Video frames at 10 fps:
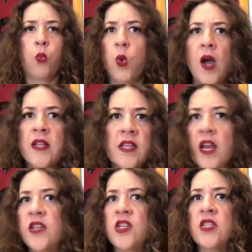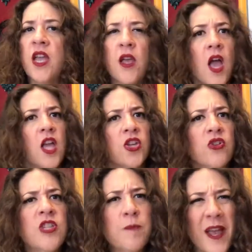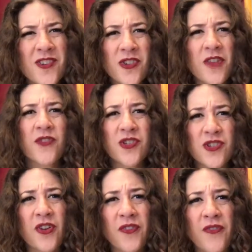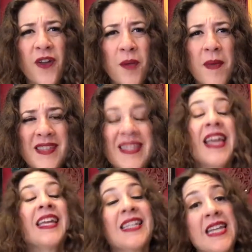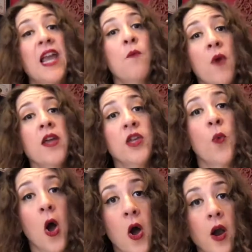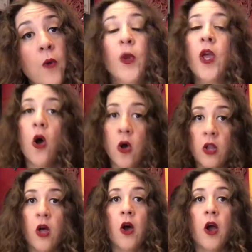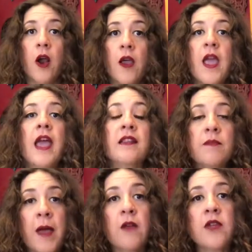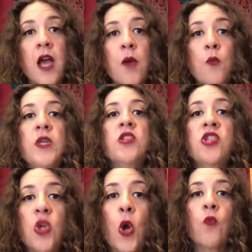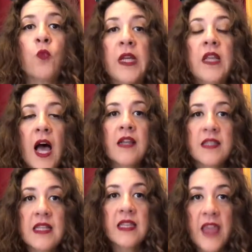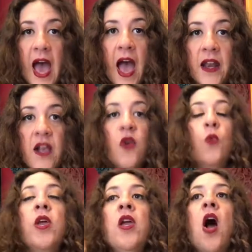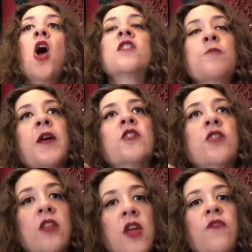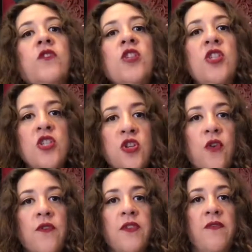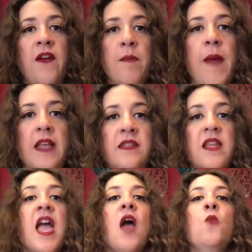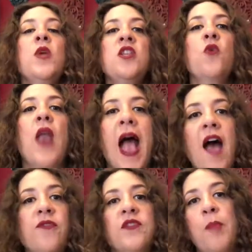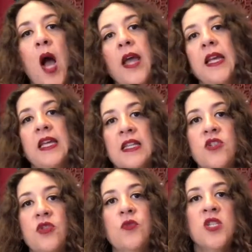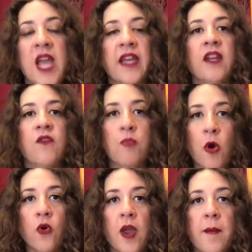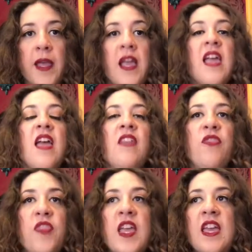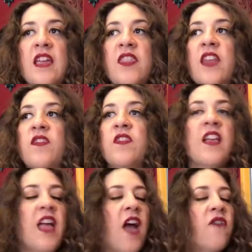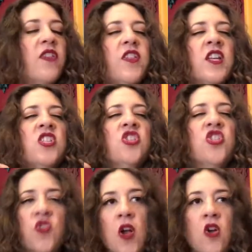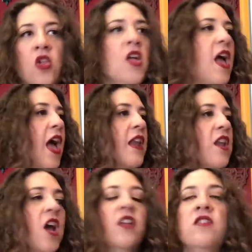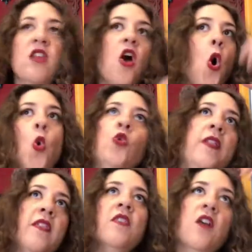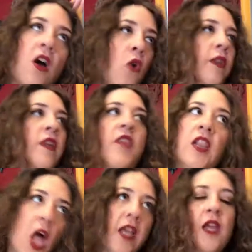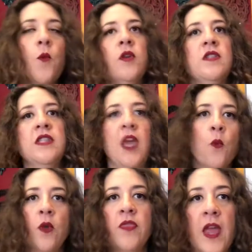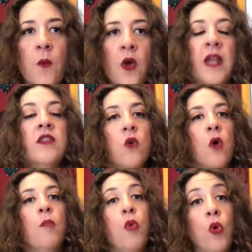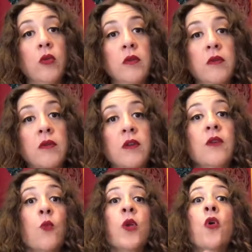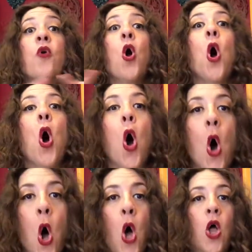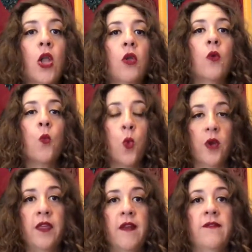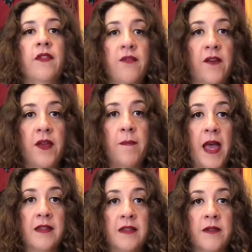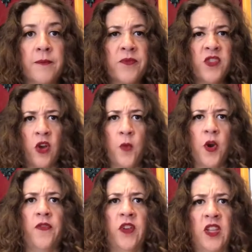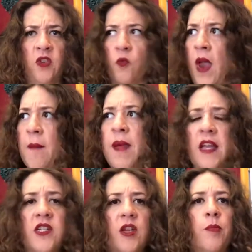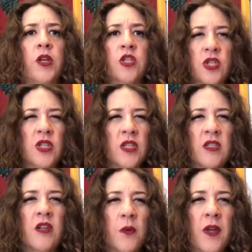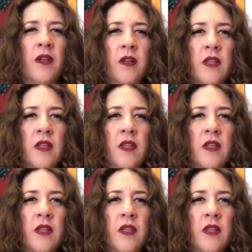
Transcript: What did I just say? You're special enough to deserve the very best? Damn right you are. We all are. And it's about time we start realizing that. We are special enough to deserve the very best. And we don't have to buy into negative programming and thinking that everything is a struggle and only the lucky ones get what they want. It's all bull. We are all worthy of the very best. Sorry I went off on a little rampage there, but it's you know what?